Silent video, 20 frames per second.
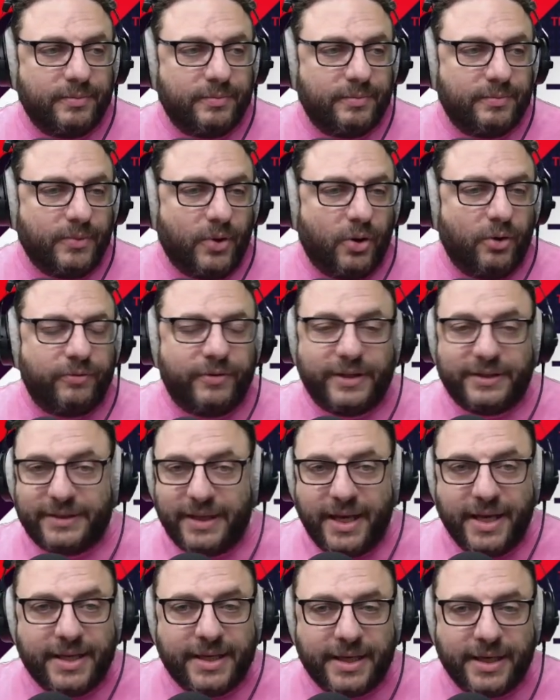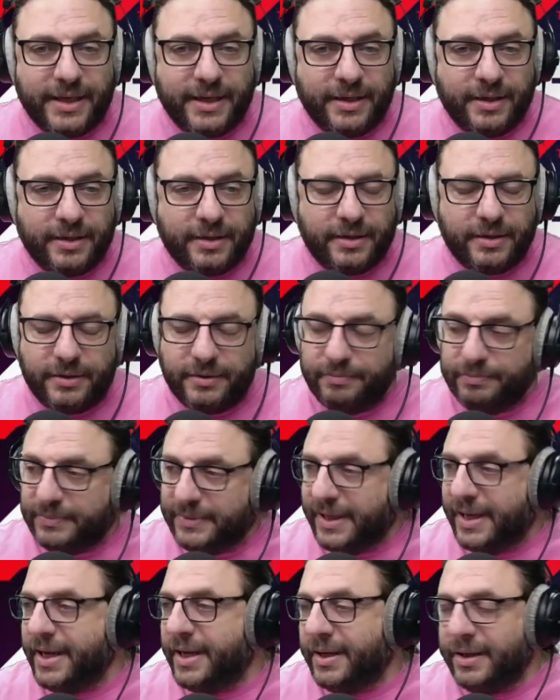overtaking
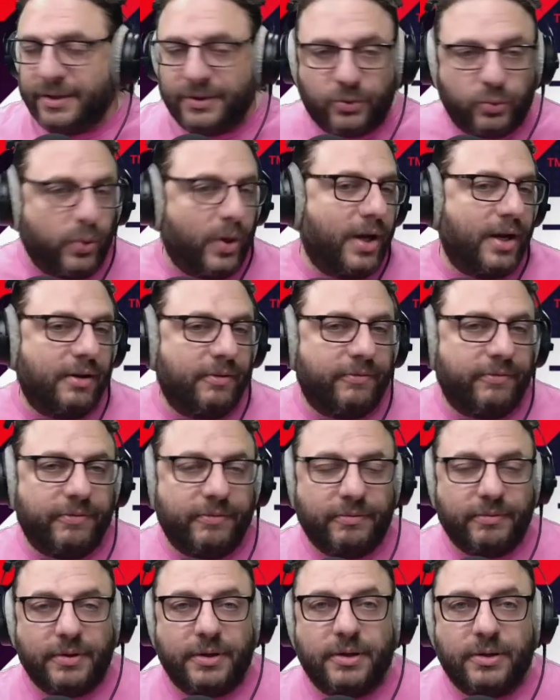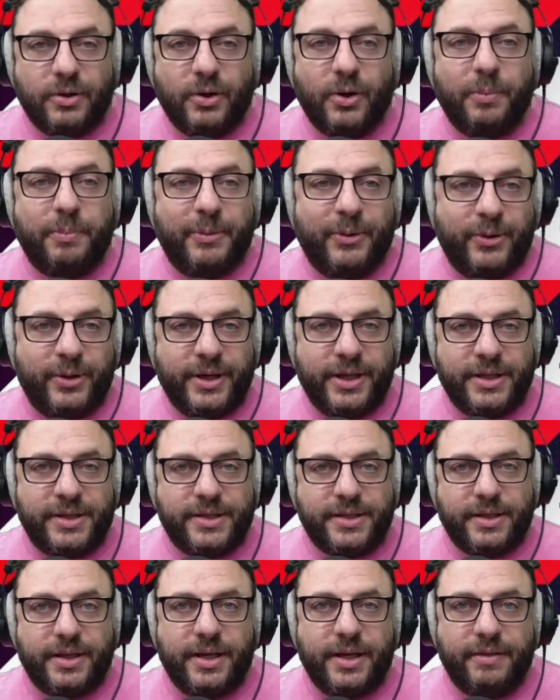10, 12
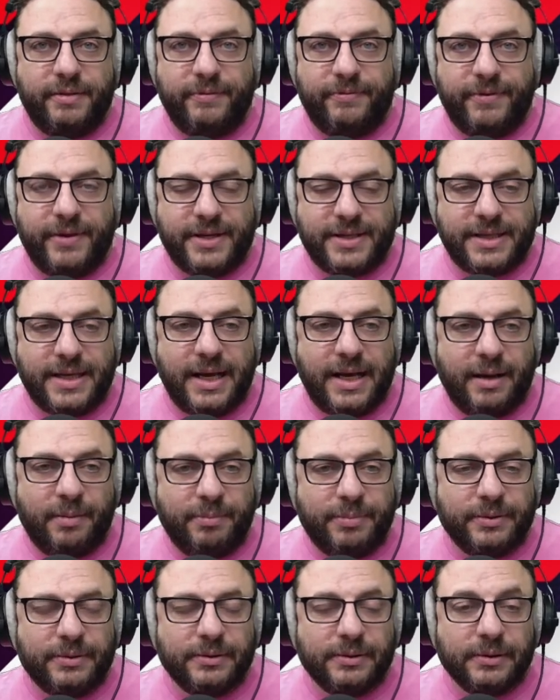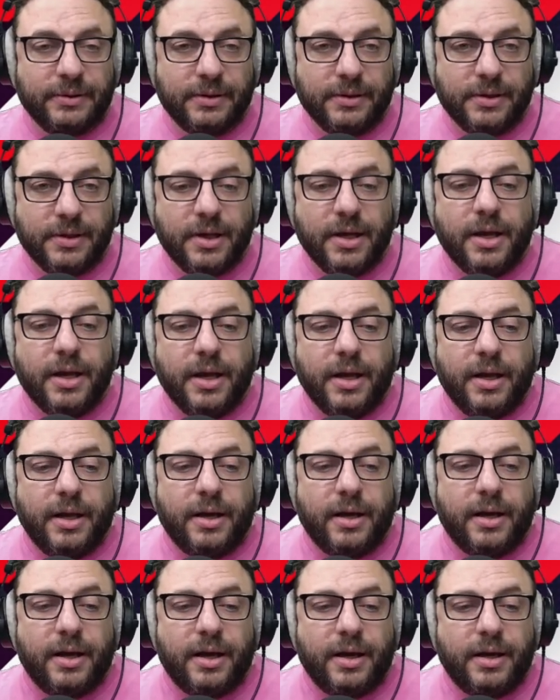opponents in the first lap.
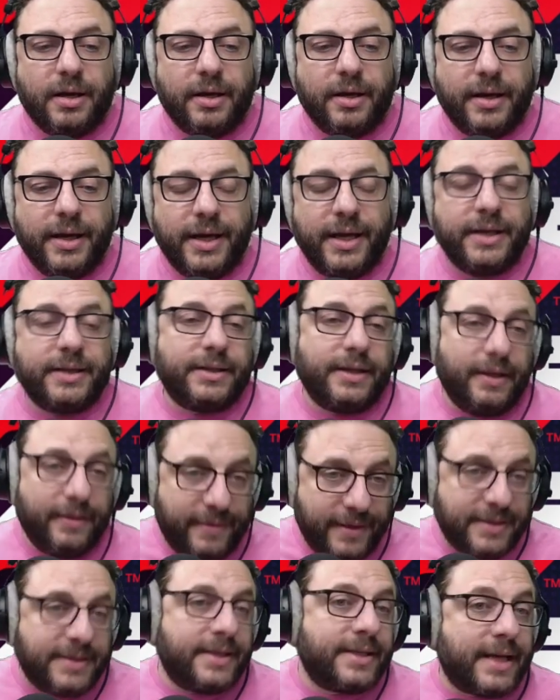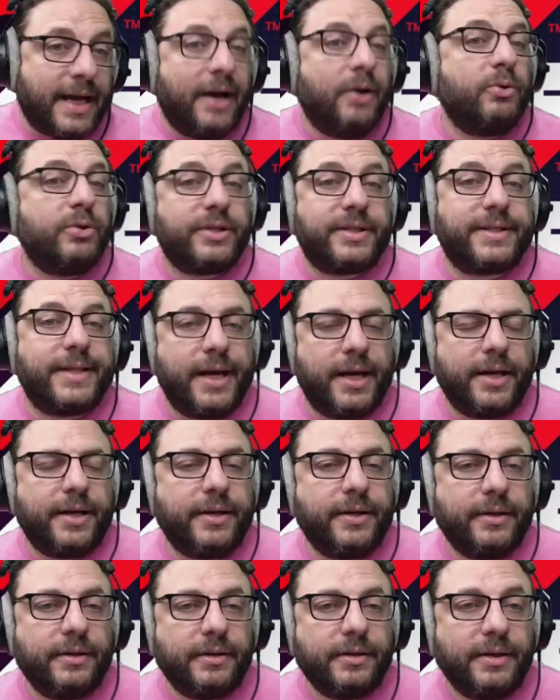And this is how it's done.
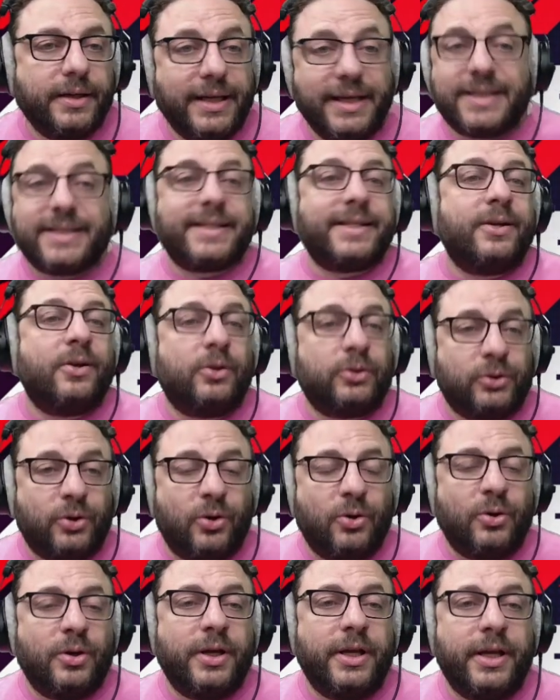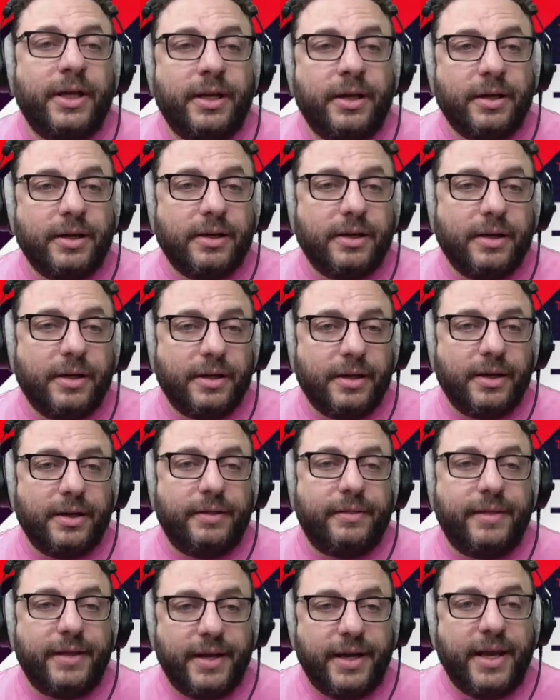It's not only
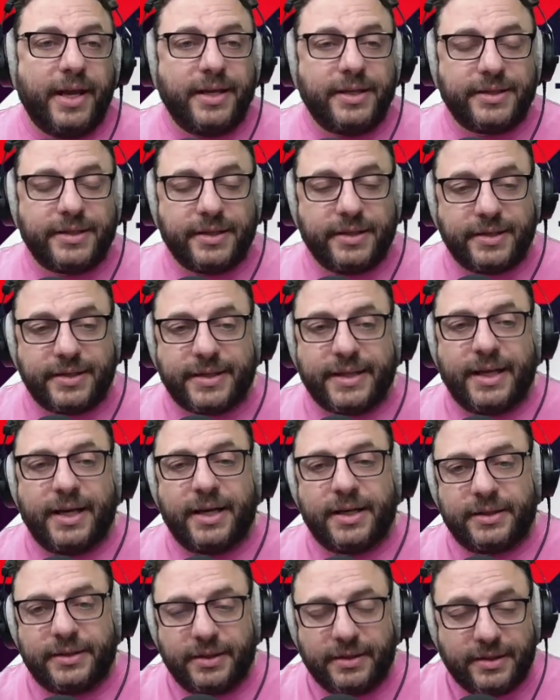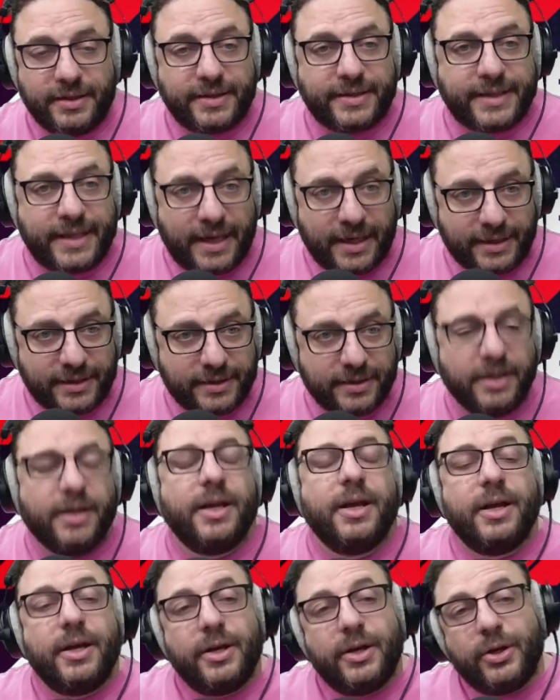the race start stat.
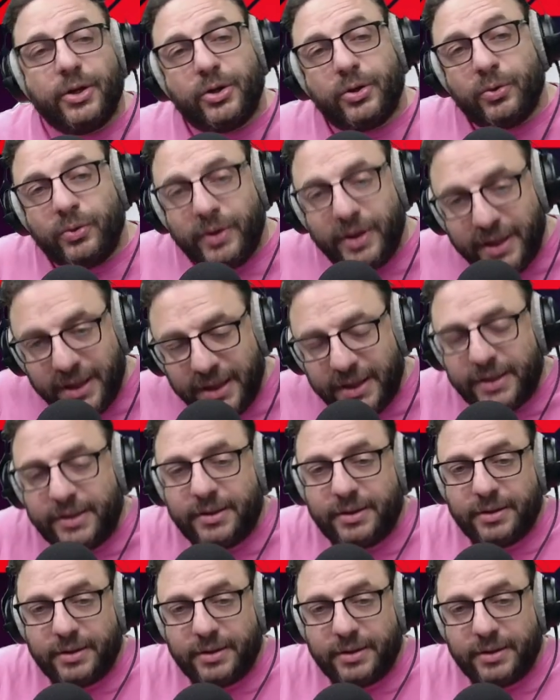You need